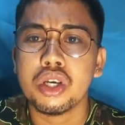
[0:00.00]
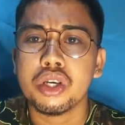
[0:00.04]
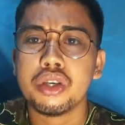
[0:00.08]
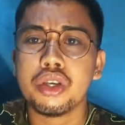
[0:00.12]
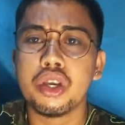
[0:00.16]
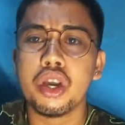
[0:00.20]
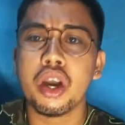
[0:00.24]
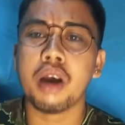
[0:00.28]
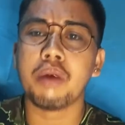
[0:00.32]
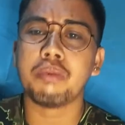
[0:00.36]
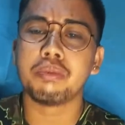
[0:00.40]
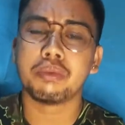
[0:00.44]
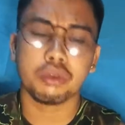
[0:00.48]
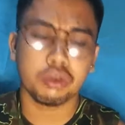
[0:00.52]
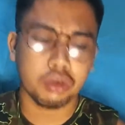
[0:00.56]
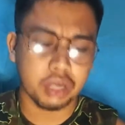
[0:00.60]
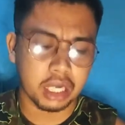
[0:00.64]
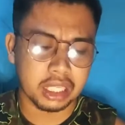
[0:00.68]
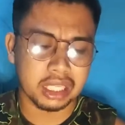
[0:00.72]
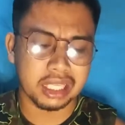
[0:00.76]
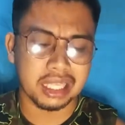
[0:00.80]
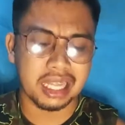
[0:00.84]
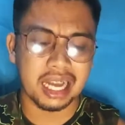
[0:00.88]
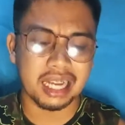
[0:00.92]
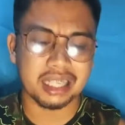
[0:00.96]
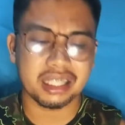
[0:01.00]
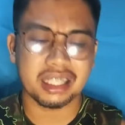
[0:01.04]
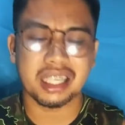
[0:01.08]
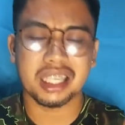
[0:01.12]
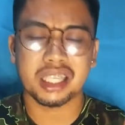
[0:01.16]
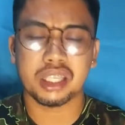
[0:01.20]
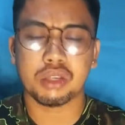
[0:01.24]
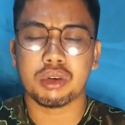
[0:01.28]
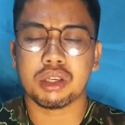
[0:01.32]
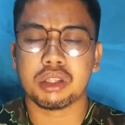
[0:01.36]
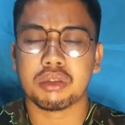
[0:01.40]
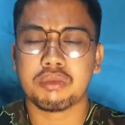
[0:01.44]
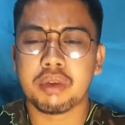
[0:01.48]
you have to conduct
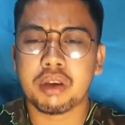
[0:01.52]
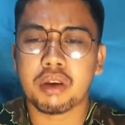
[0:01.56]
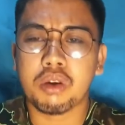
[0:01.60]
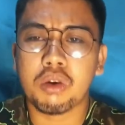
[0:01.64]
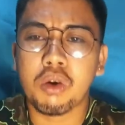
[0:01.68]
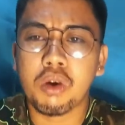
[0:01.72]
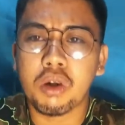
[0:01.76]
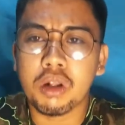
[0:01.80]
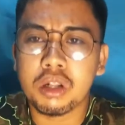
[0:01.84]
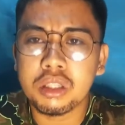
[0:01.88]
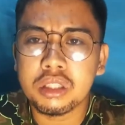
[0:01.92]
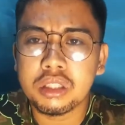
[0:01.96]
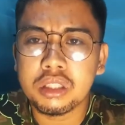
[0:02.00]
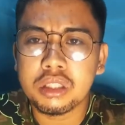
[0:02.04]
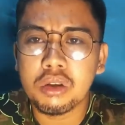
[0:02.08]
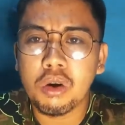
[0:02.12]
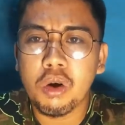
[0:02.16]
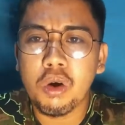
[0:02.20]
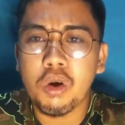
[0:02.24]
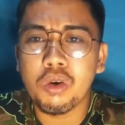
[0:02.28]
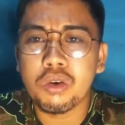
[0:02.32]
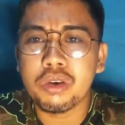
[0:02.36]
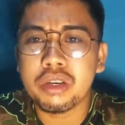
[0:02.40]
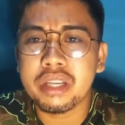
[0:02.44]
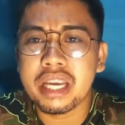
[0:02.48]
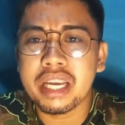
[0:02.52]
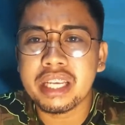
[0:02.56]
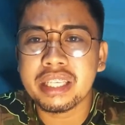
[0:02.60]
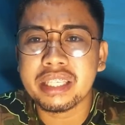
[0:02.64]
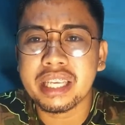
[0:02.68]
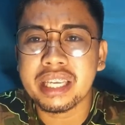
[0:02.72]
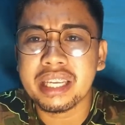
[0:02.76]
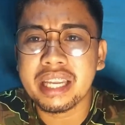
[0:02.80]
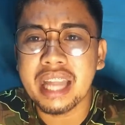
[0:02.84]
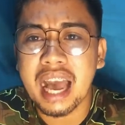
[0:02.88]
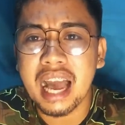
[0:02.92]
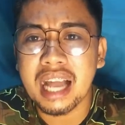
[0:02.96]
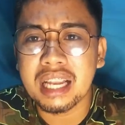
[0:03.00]
this what we call audience
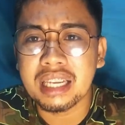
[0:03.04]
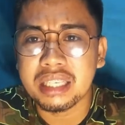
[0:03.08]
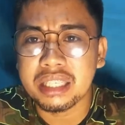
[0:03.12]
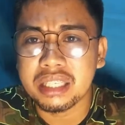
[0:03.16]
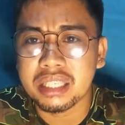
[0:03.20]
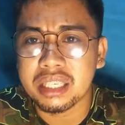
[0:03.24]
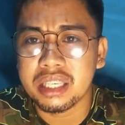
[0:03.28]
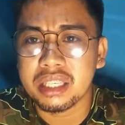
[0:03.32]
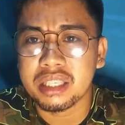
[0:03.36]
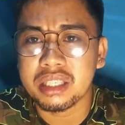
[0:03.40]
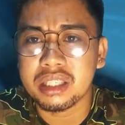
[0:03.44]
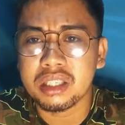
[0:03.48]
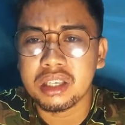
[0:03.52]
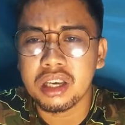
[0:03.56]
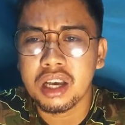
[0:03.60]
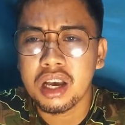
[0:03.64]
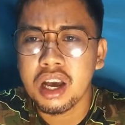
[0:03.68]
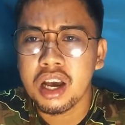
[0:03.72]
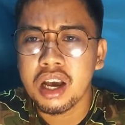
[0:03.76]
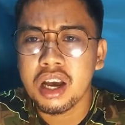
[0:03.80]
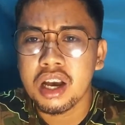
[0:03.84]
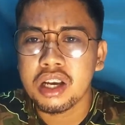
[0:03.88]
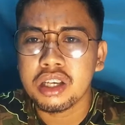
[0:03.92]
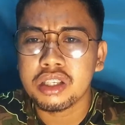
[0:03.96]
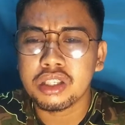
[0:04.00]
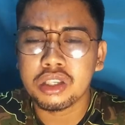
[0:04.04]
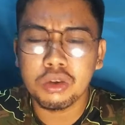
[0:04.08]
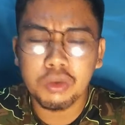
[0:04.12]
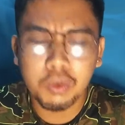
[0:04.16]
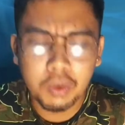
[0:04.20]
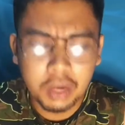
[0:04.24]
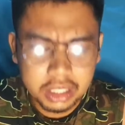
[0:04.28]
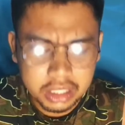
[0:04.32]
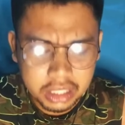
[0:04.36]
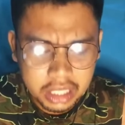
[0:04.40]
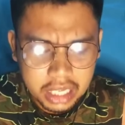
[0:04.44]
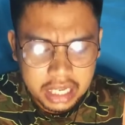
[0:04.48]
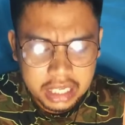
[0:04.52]
analysis. So
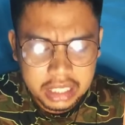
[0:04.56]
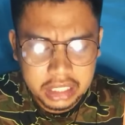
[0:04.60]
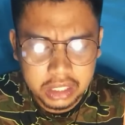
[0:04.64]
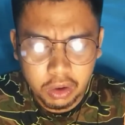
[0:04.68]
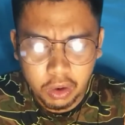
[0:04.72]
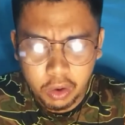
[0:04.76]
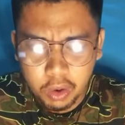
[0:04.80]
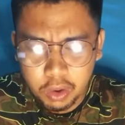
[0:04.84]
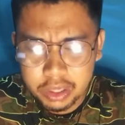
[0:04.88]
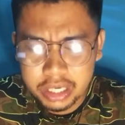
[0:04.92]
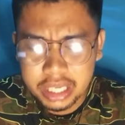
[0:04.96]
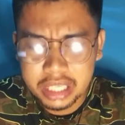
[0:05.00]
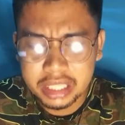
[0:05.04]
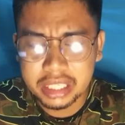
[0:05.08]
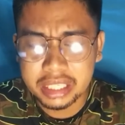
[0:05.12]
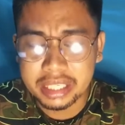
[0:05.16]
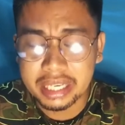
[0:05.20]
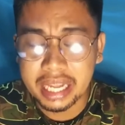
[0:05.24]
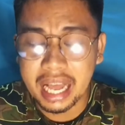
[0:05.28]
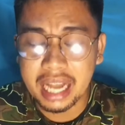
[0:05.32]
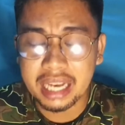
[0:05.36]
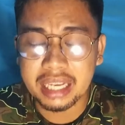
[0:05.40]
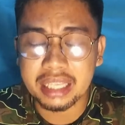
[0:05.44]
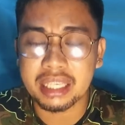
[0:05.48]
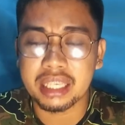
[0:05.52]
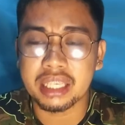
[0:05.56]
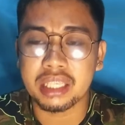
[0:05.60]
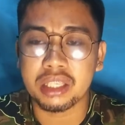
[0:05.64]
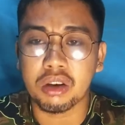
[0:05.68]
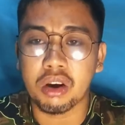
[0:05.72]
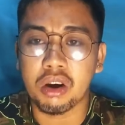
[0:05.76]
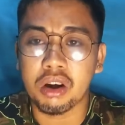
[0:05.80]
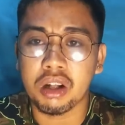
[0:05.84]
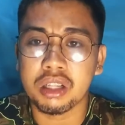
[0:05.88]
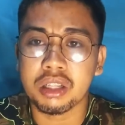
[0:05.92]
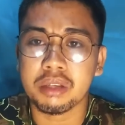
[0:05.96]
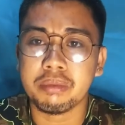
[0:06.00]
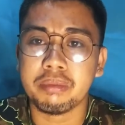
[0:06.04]
what is audience analysis
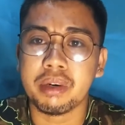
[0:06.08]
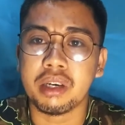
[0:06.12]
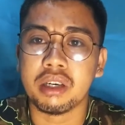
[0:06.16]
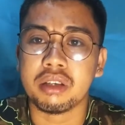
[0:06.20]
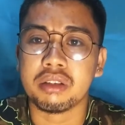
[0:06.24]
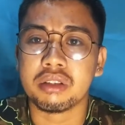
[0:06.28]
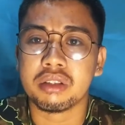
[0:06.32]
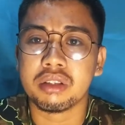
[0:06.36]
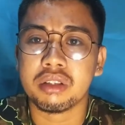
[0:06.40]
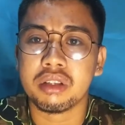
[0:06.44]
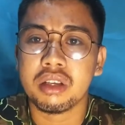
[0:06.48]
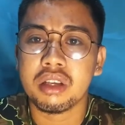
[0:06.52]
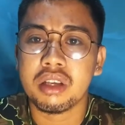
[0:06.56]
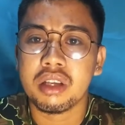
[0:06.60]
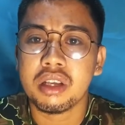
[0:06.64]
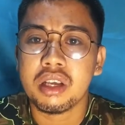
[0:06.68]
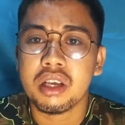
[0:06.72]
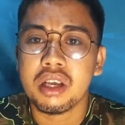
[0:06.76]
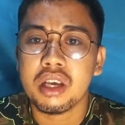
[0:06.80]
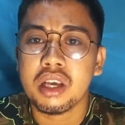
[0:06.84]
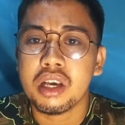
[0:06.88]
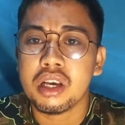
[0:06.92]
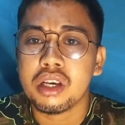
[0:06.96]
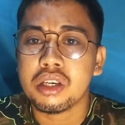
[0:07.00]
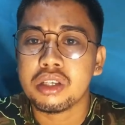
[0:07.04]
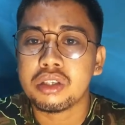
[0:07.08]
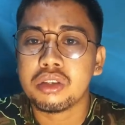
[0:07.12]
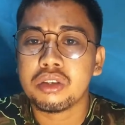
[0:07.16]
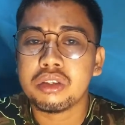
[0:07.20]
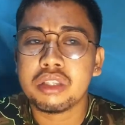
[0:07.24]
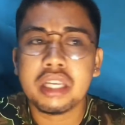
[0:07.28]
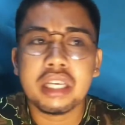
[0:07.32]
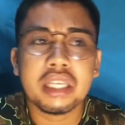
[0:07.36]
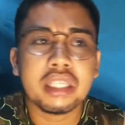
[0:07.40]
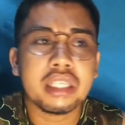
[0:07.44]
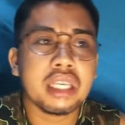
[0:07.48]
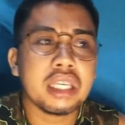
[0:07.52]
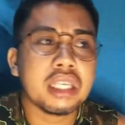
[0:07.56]
all about? So
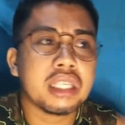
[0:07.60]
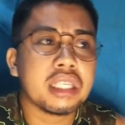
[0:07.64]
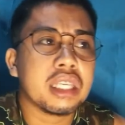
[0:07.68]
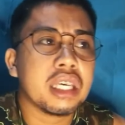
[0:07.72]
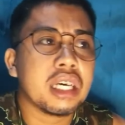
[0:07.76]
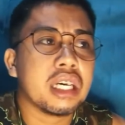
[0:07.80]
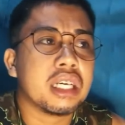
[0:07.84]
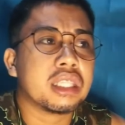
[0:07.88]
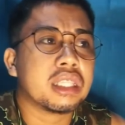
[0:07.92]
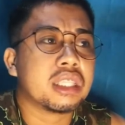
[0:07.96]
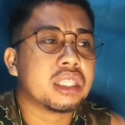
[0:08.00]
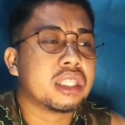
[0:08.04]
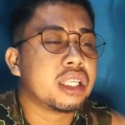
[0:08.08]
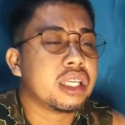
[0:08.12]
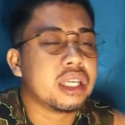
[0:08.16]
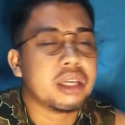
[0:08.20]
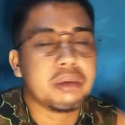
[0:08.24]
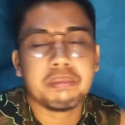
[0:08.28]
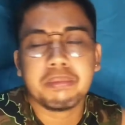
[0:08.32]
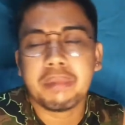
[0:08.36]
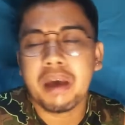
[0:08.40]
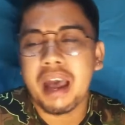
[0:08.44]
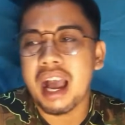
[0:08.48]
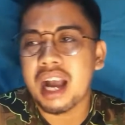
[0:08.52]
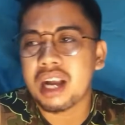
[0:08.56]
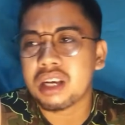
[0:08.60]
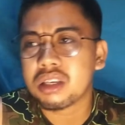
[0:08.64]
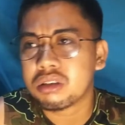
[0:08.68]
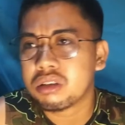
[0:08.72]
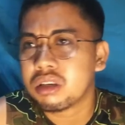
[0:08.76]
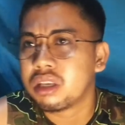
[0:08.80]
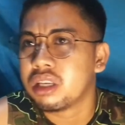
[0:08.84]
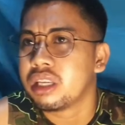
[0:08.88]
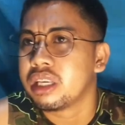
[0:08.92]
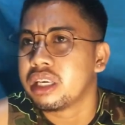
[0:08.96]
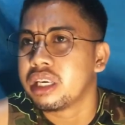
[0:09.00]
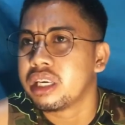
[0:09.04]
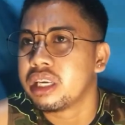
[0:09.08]
this is a tip
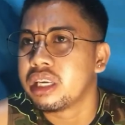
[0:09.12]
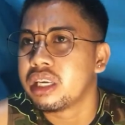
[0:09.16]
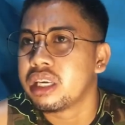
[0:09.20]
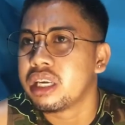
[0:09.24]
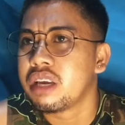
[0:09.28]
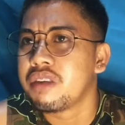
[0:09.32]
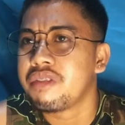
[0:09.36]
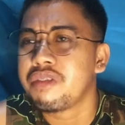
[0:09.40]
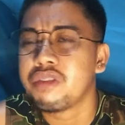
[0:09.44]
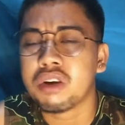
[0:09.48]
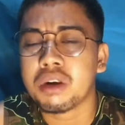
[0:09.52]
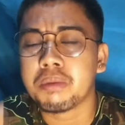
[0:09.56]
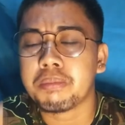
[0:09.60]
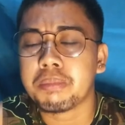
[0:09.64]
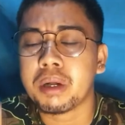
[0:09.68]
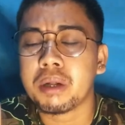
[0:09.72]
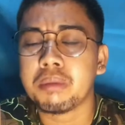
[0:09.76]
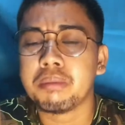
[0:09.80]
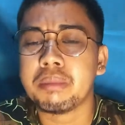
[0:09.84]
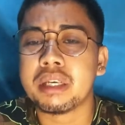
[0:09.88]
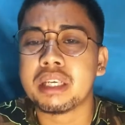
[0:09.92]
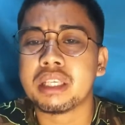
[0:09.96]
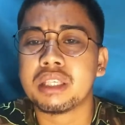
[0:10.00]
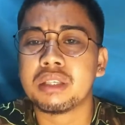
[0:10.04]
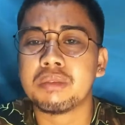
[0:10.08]
actually if you're a public